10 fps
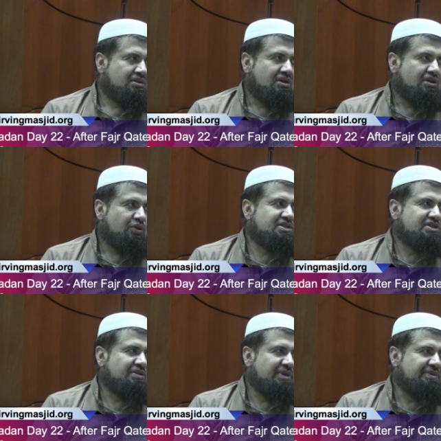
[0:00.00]
The
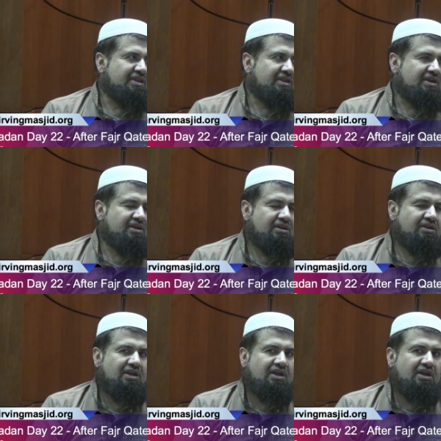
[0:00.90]
question may be then
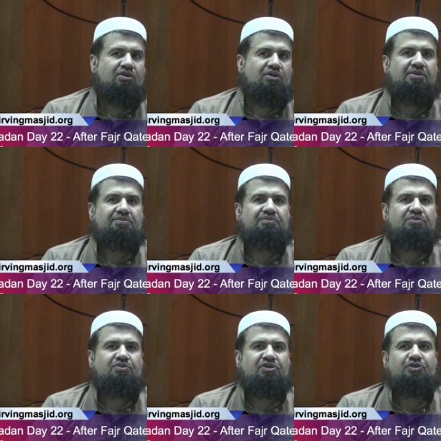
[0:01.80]
that how come
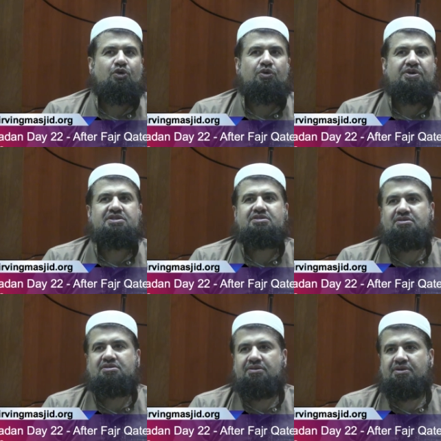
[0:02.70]
we've always
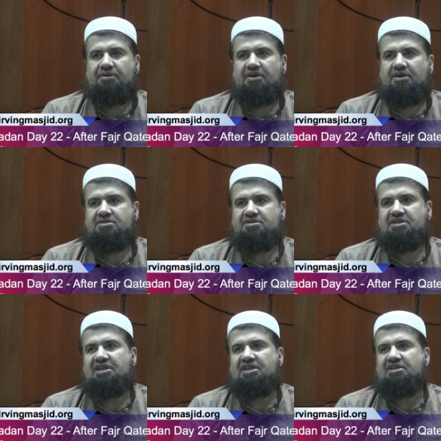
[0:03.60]
uh,
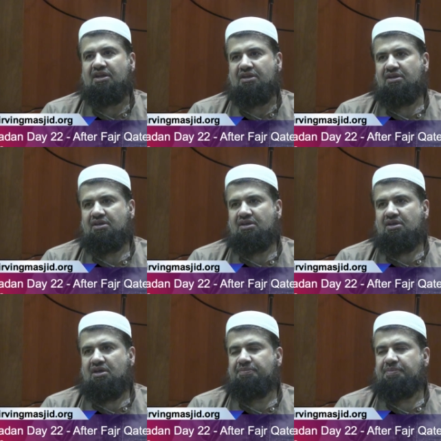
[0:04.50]
seen it done
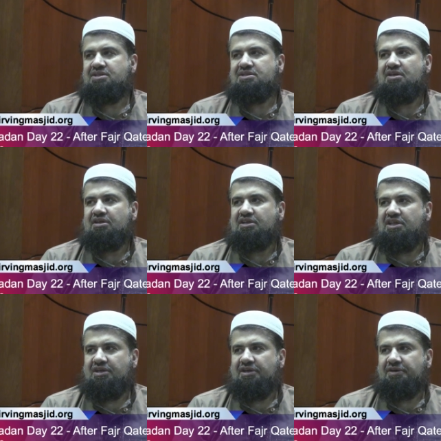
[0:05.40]
in Pakistan and
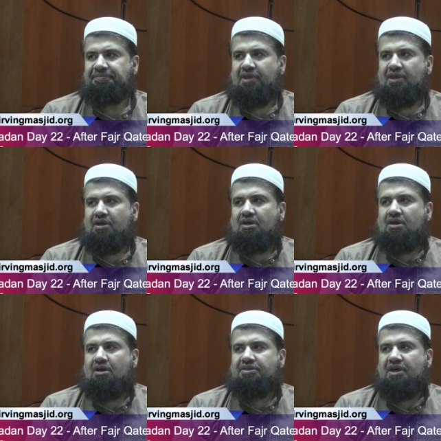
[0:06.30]
India?
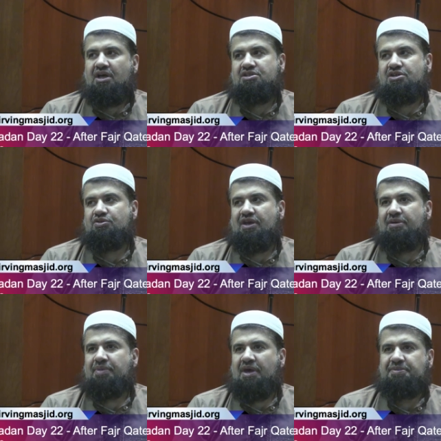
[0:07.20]
Uh, the answer to
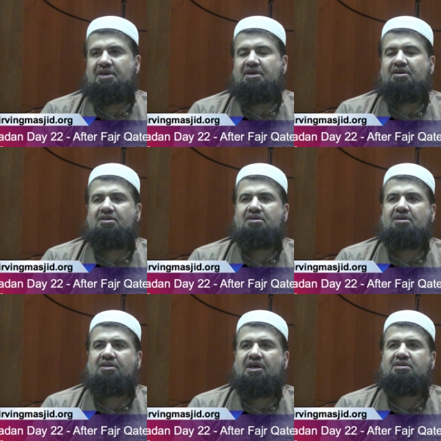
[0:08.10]
that may be
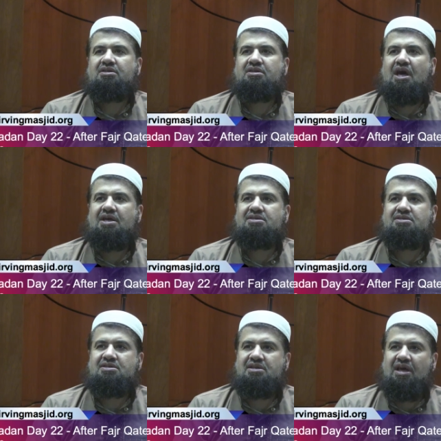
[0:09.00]
that as
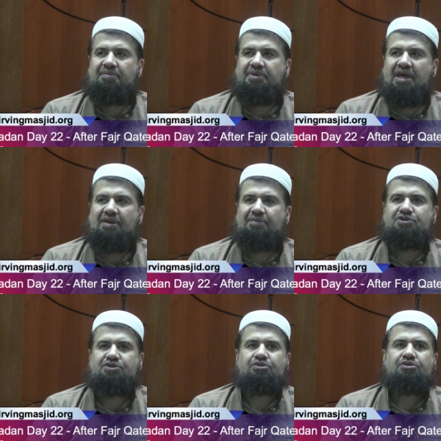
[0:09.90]
Islam came
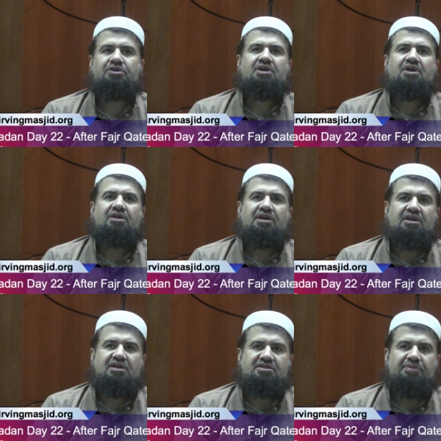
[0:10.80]
to the
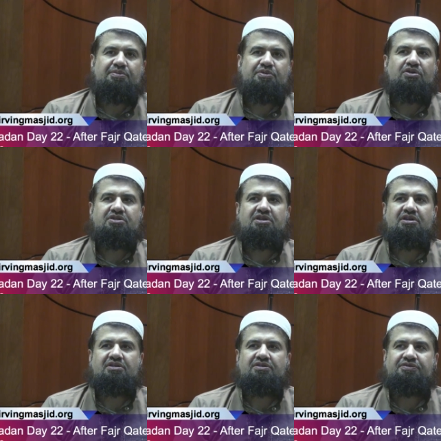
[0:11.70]
Indian
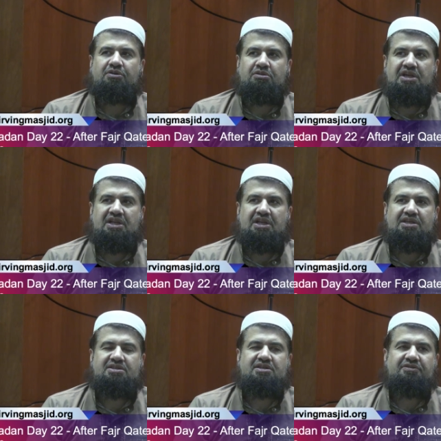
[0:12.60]
subcontinent from the Middle
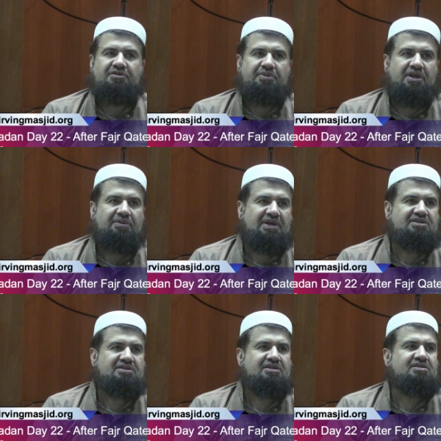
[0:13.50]
East and from other
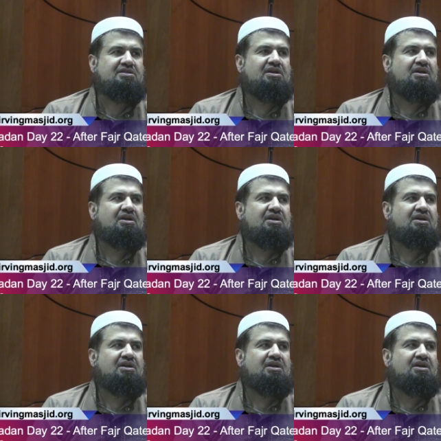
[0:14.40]
places,